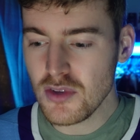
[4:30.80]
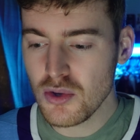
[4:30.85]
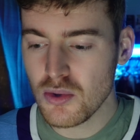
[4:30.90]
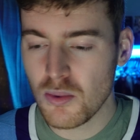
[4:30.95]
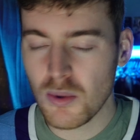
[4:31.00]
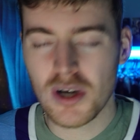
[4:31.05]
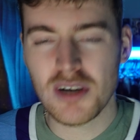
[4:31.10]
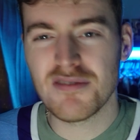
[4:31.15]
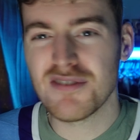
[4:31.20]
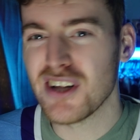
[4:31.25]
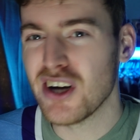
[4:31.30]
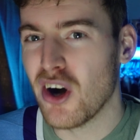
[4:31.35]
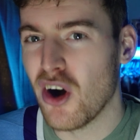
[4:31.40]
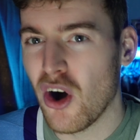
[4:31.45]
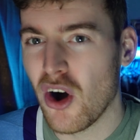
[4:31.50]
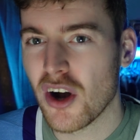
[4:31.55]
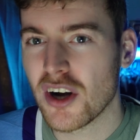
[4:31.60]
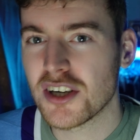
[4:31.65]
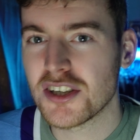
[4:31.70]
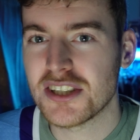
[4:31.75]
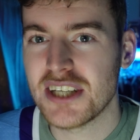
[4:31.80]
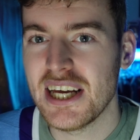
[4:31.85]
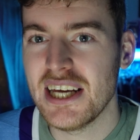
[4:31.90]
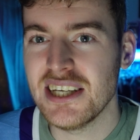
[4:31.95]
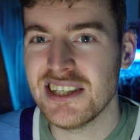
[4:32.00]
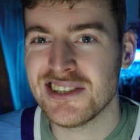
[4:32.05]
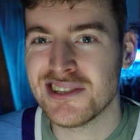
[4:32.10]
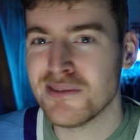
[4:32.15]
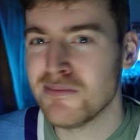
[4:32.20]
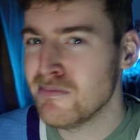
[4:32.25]
one of the hotter
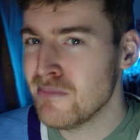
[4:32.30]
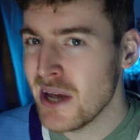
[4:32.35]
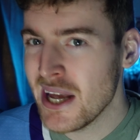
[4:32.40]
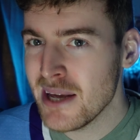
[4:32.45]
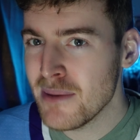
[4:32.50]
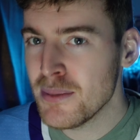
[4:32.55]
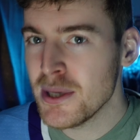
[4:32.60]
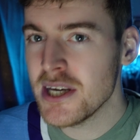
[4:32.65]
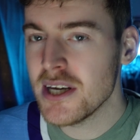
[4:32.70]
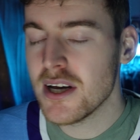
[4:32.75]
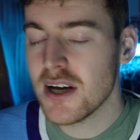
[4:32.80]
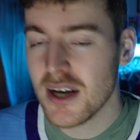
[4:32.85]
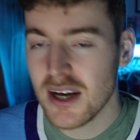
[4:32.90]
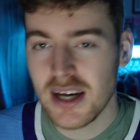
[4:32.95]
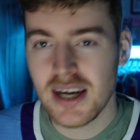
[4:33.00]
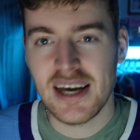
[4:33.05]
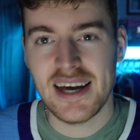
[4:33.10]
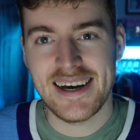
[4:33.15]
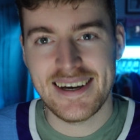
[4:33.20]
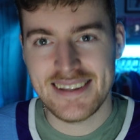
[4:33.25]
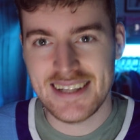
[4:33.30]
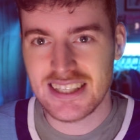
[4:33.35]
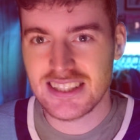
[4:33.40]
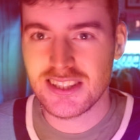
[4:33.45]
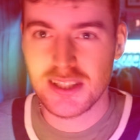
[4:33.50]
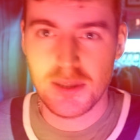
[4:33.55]
takes, maybe, and that's